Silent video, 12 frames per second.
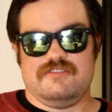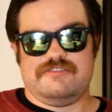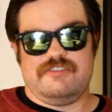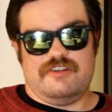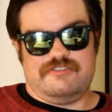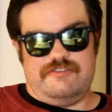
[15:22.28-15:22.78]

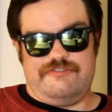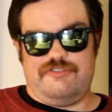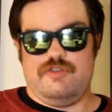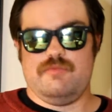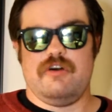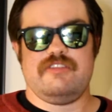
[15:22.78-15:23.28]
starts a
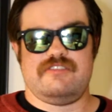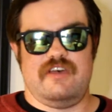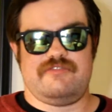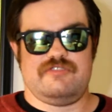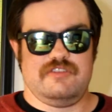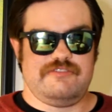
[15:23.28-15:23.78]
few months
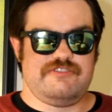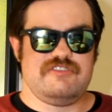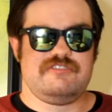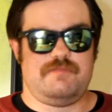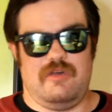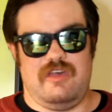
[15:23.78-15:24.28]
after the
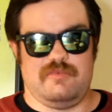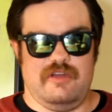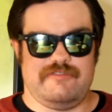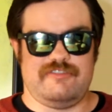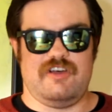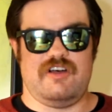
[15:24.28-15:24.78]
first Babe
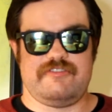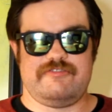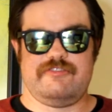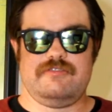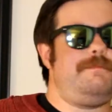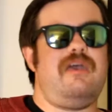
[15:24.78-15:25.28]
left
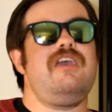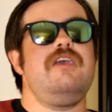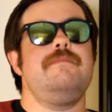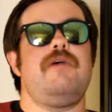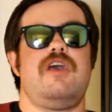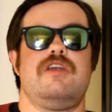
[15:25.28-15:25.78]
off.
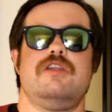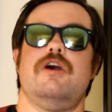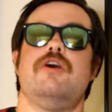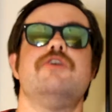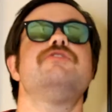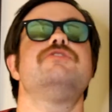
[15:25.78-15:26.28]
Babe and
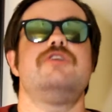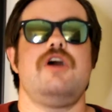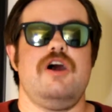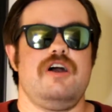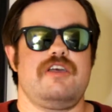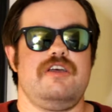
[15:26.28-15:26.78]
Arthur
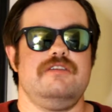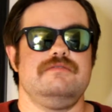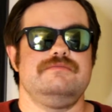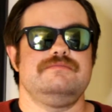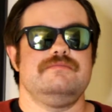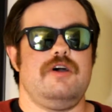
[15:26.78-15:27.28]
Hoggett
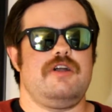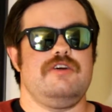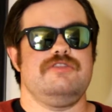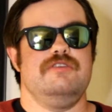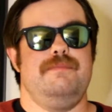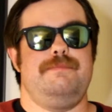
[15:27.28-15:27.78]
are
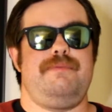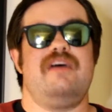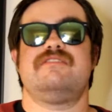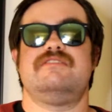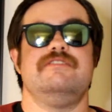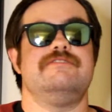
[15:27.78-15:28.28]
on the
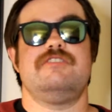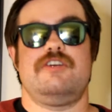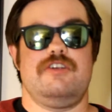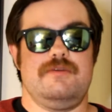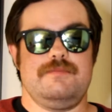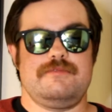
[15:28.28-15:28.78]
best of
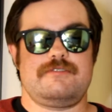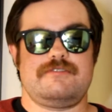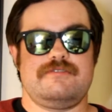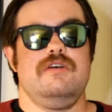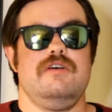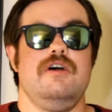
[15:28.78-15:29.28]
terms.
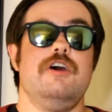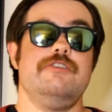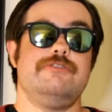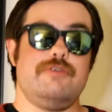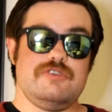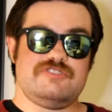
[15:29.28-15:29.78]

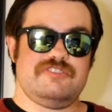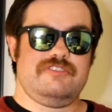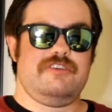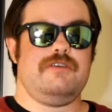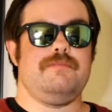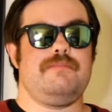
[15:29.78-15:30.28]

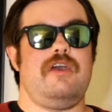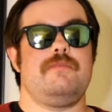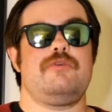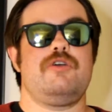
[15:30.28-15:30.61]
Unfortunately, Babe